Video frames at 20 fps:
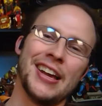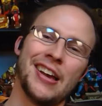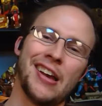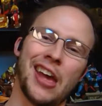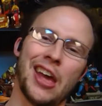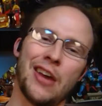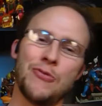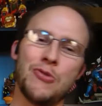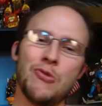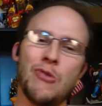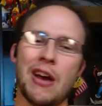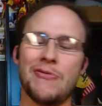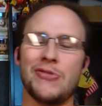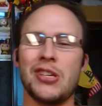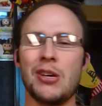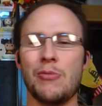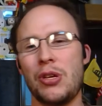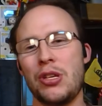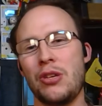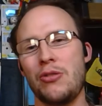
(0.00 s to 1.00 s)
If you have
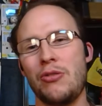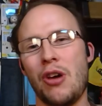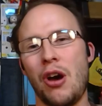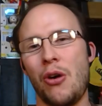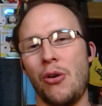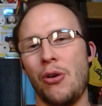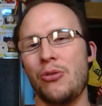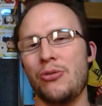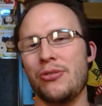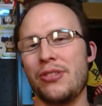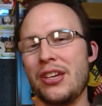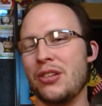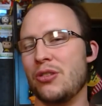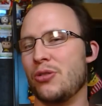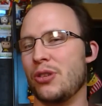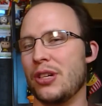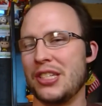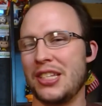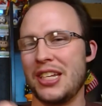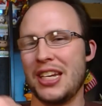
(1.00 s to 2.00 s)
someone you know who's
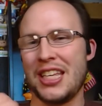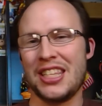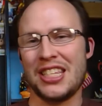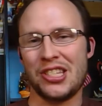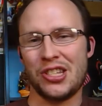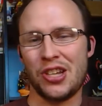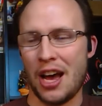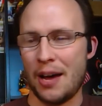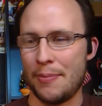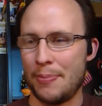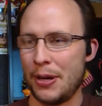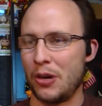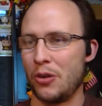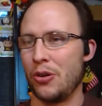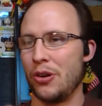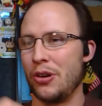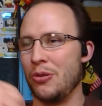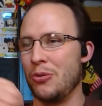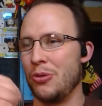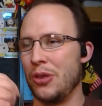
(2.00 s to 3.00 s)
interested in this topic,
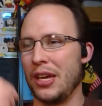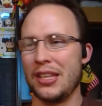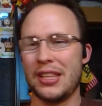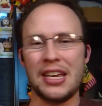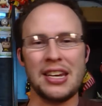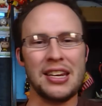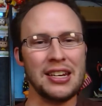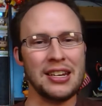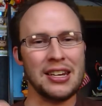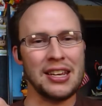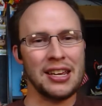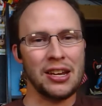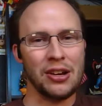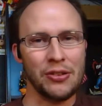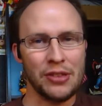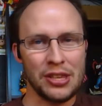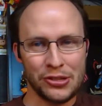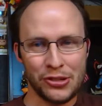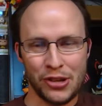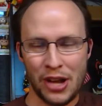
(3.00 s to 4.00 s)
or you think they need to hear
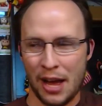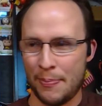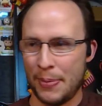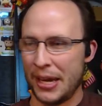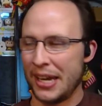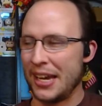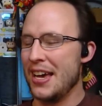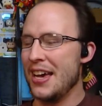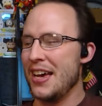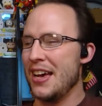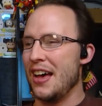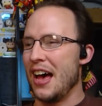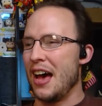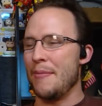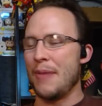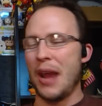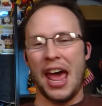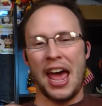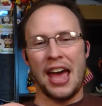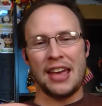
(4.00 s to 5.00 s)
this topic, I'm
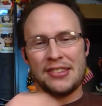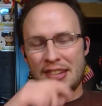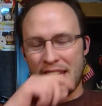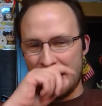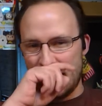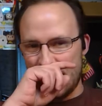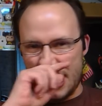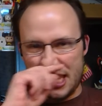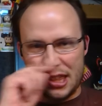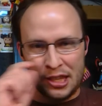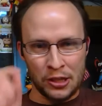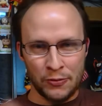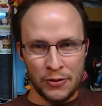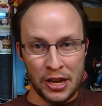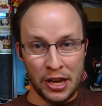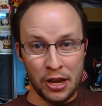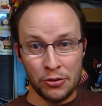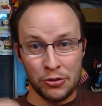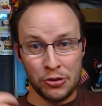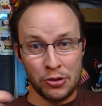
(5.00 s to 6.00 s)
going to ask you to like this
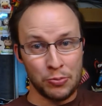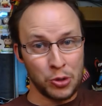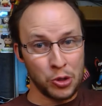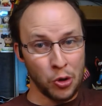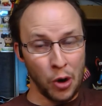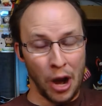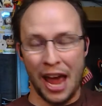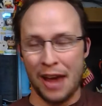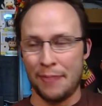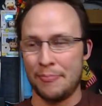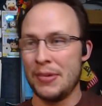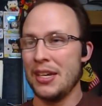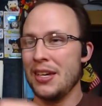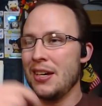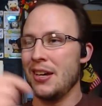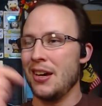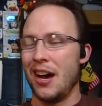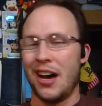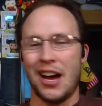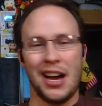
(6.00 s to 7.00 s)
video, subscribe,
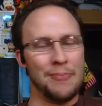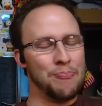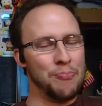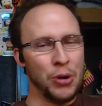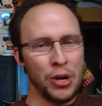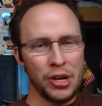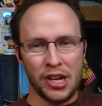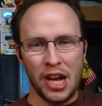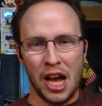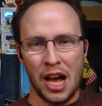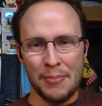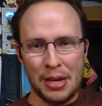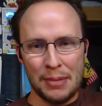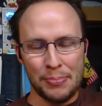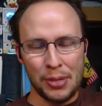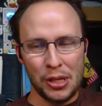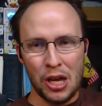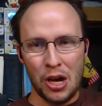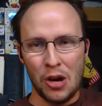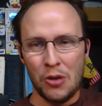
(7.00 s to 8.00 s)
put a comment
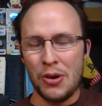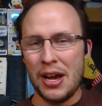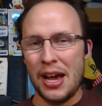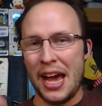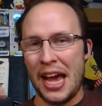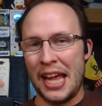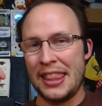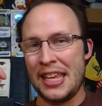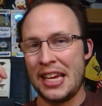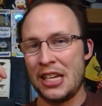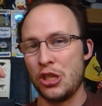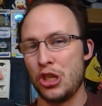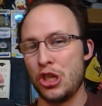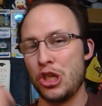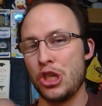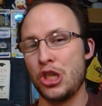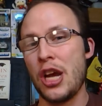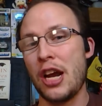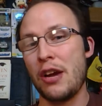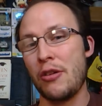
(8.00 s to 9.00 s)
below, and then
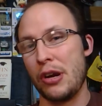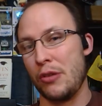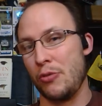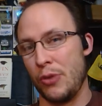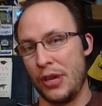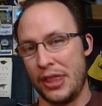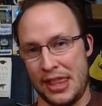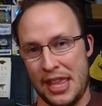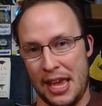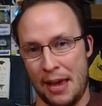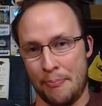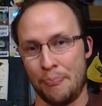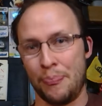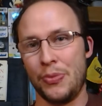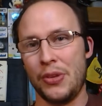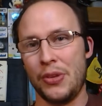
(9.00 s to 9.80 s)
share it with them.